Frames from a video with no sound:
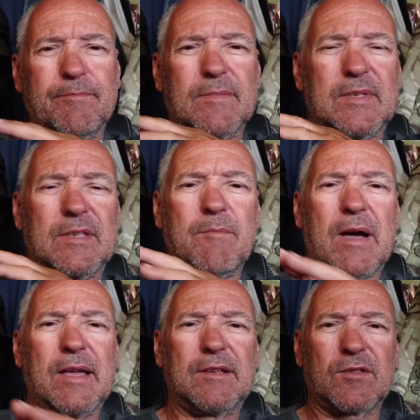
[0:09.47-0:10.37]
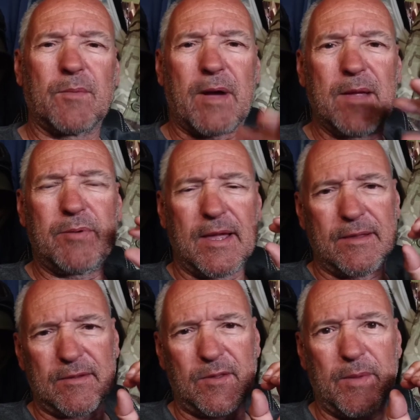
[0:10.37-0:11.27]
demise of the
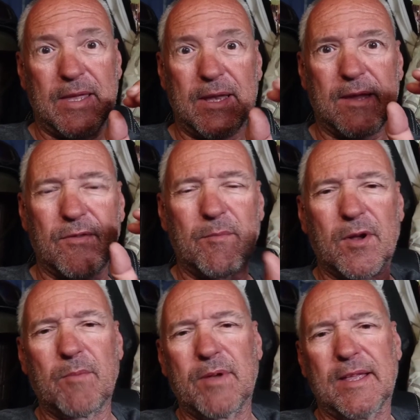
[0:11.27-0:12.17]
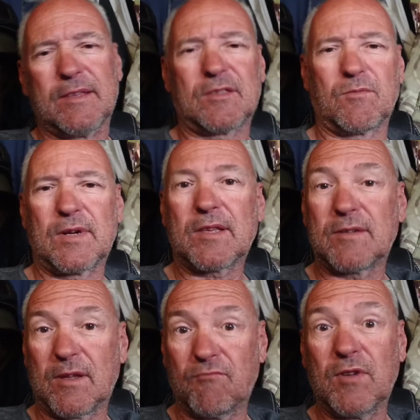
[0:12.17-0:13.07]
biplane to the beginning of the monoplanes that were
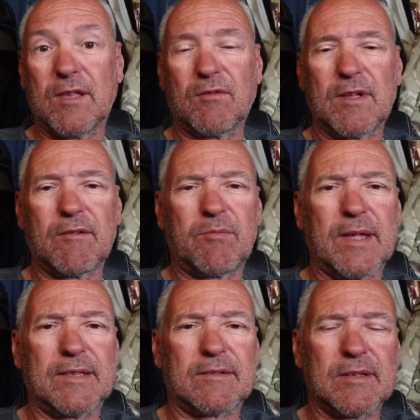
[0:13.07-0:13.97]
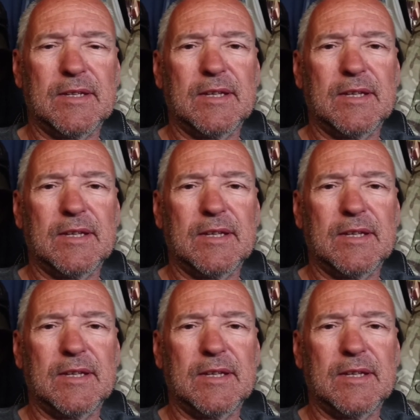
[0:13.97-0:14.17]
actually really good aeroplanes,